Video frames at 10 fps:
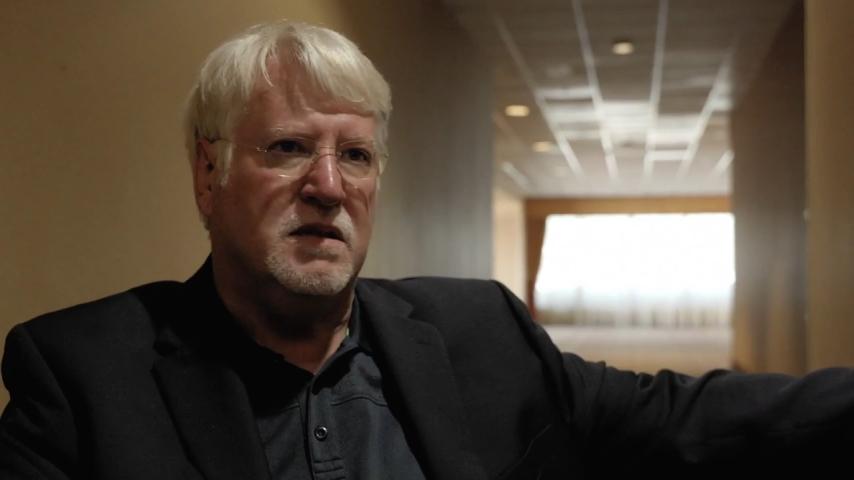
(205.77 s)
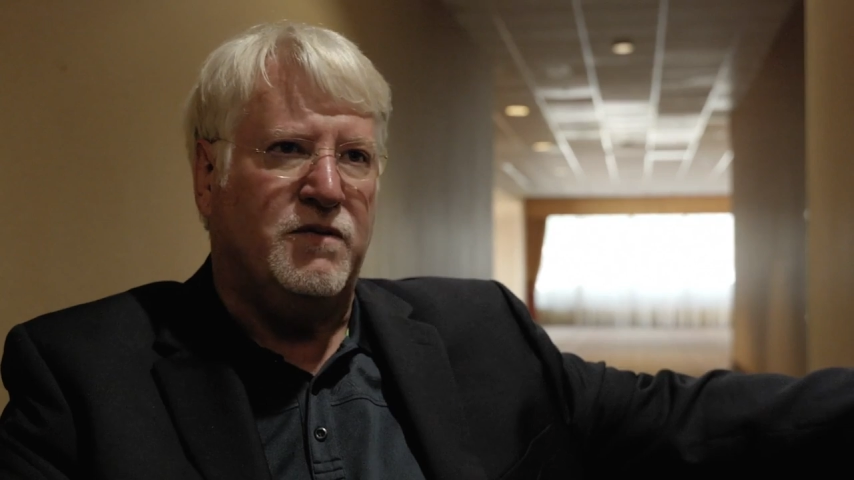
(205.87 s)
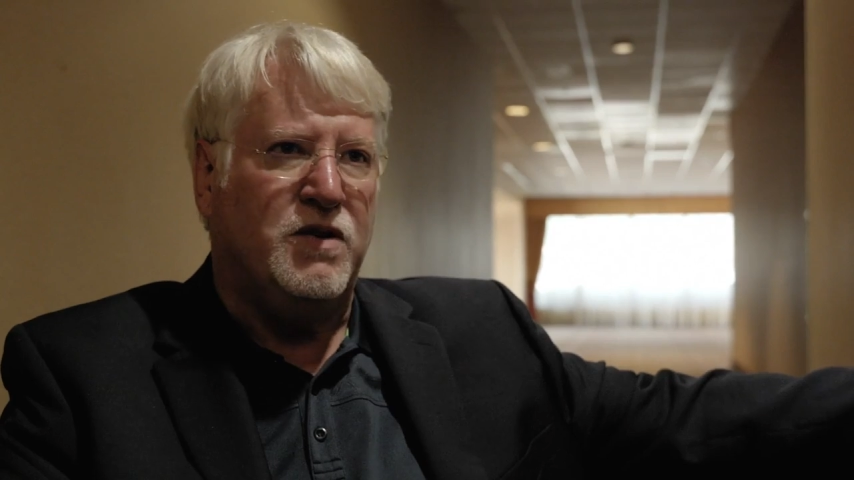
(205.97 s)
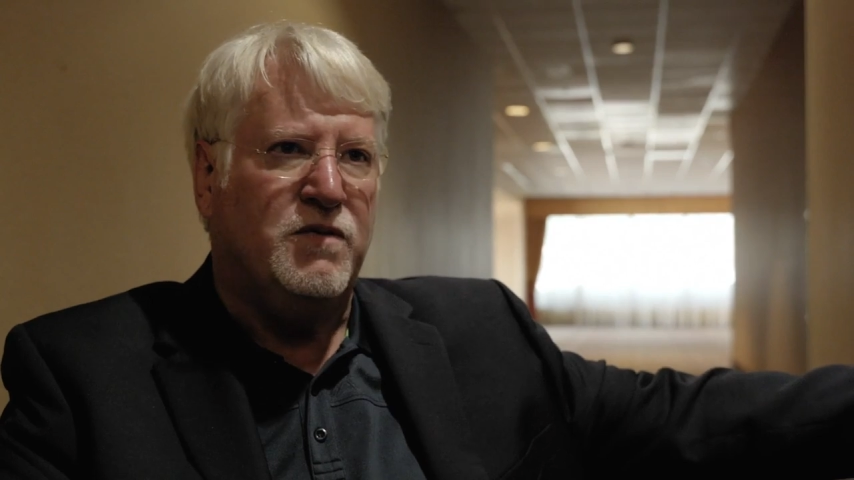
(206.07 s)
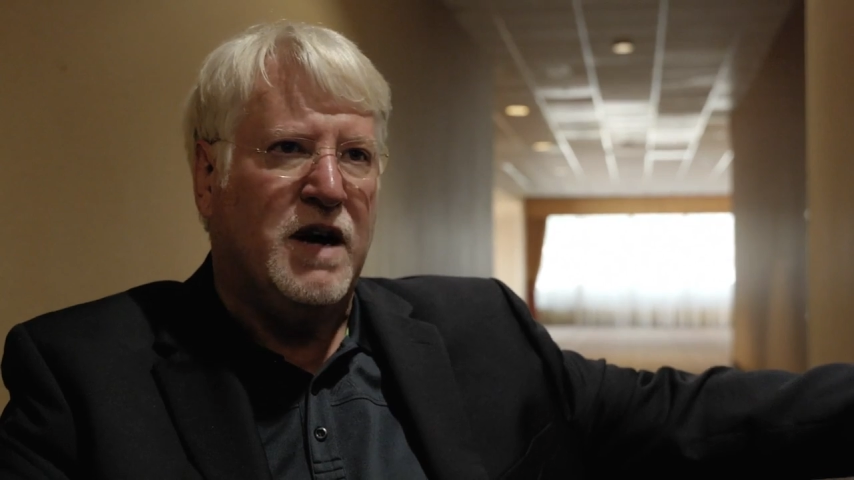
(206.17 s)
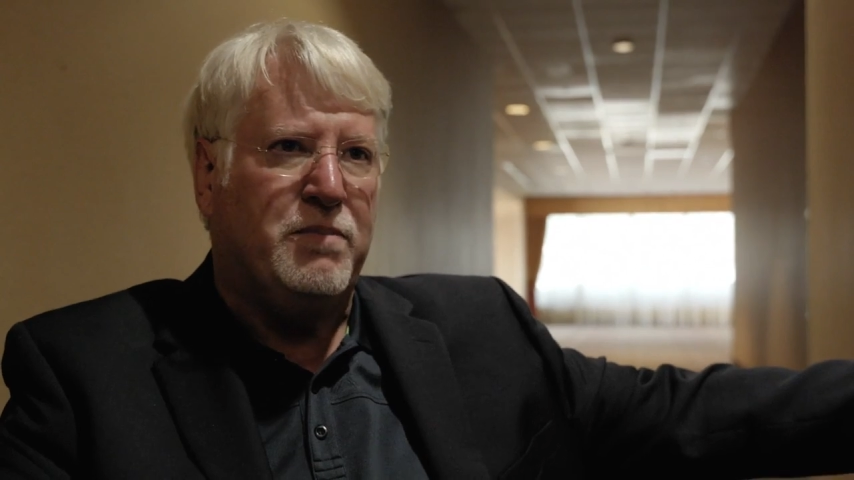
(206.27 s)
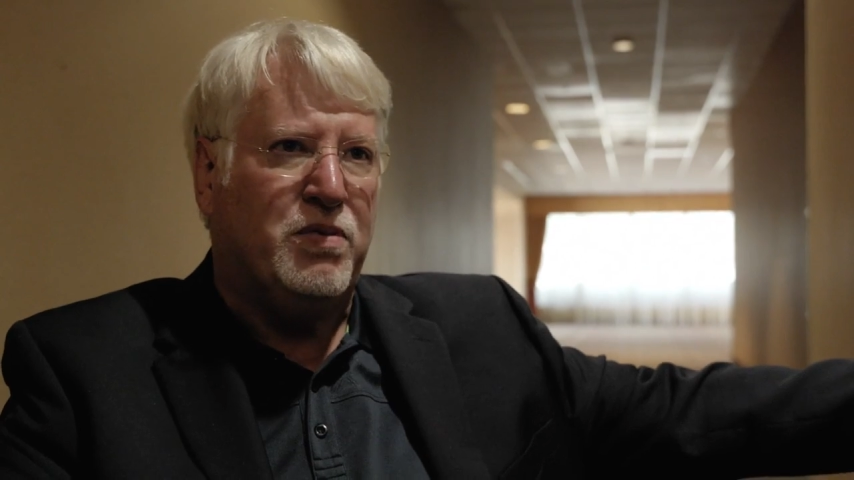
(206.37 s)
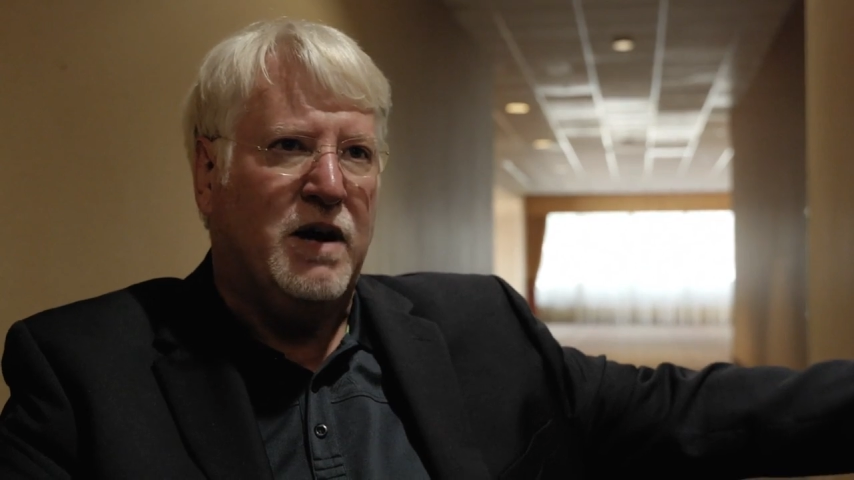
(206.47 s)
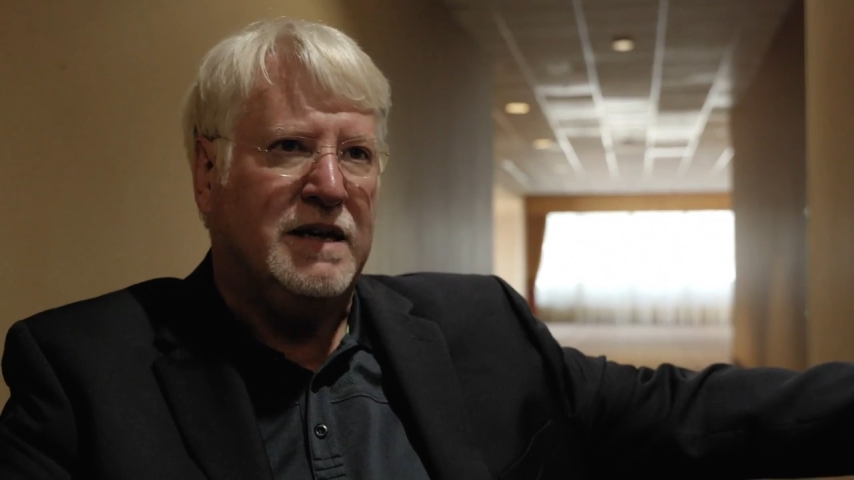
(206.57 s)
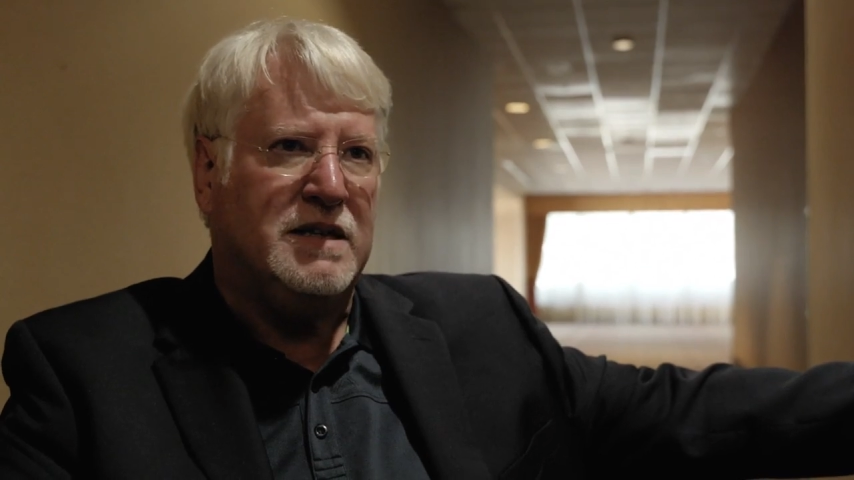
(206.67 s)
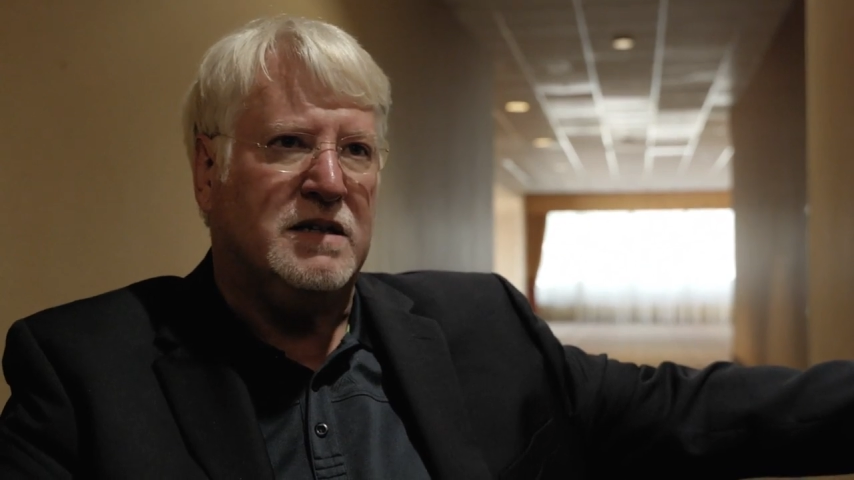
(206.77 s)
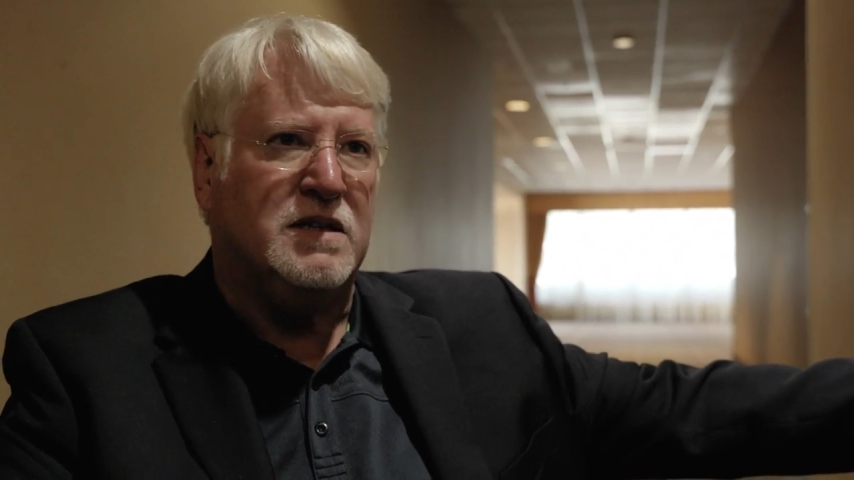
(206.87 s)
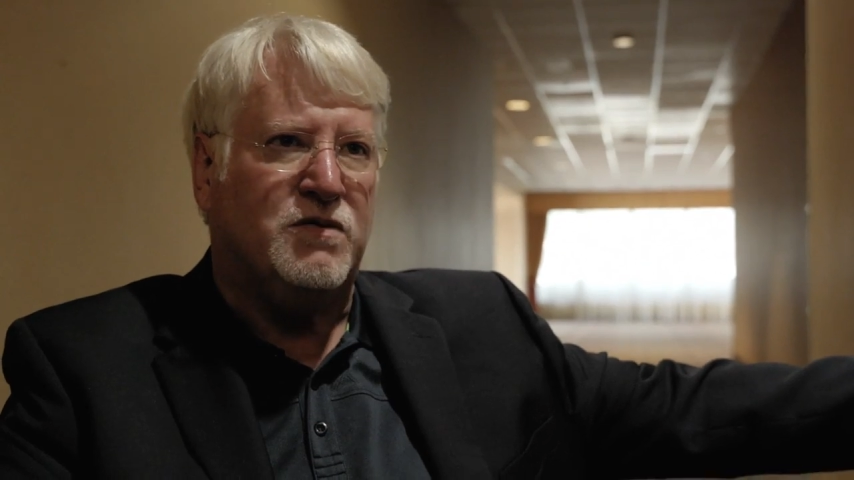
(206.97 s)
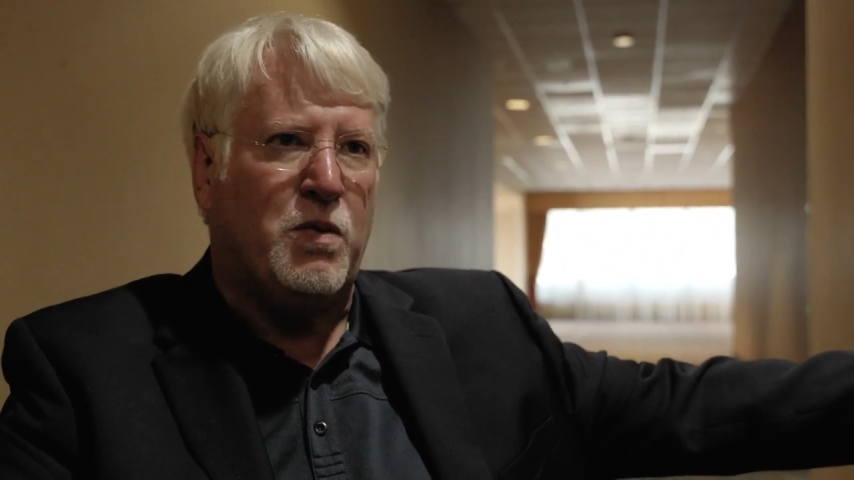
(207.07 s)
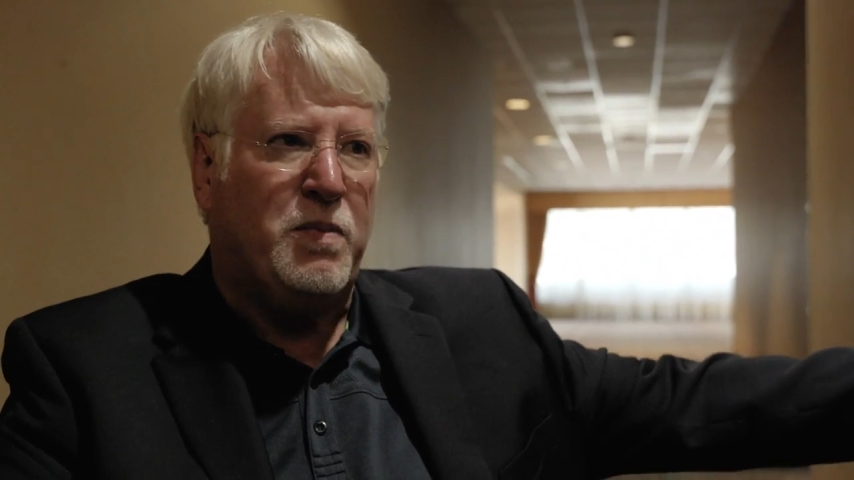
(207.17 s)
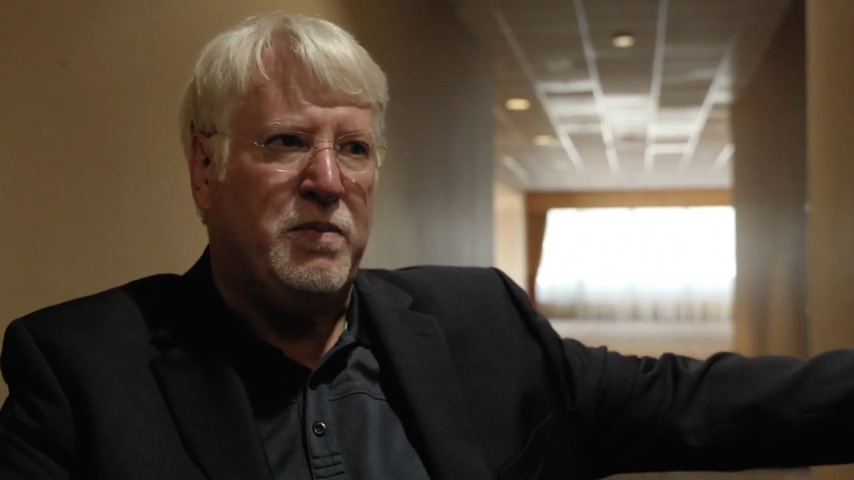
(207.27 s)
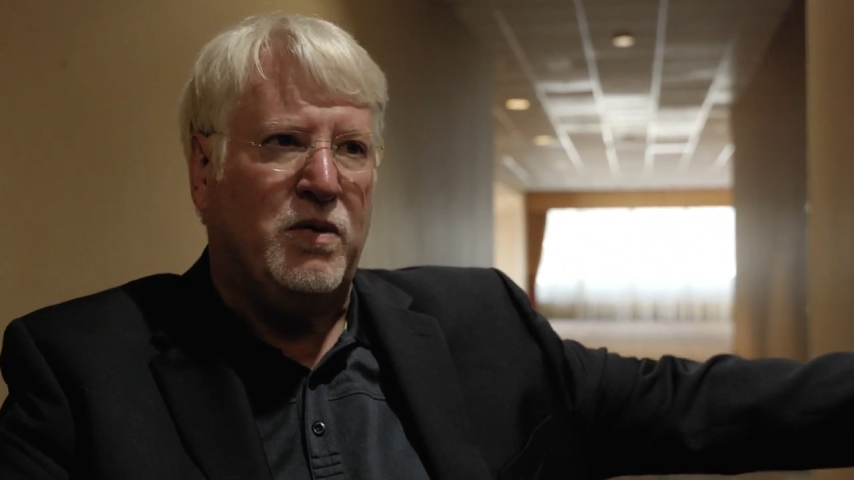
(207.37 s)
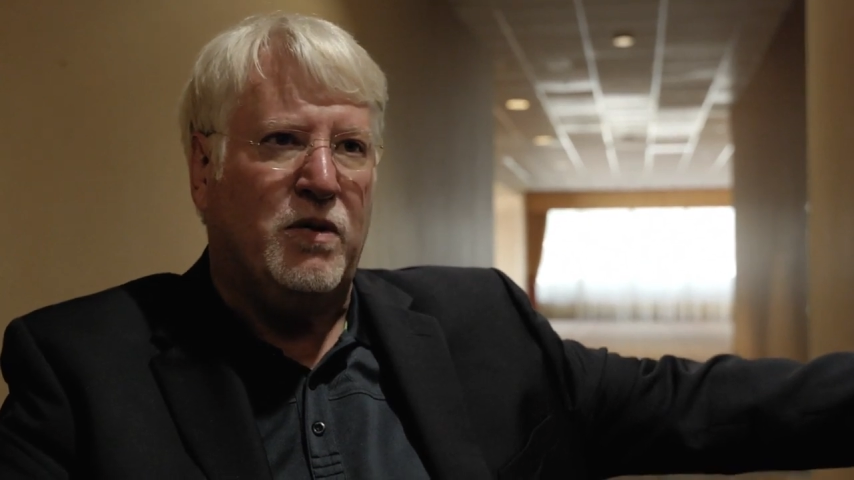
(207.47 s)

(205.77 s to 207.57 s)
If you've got processes where people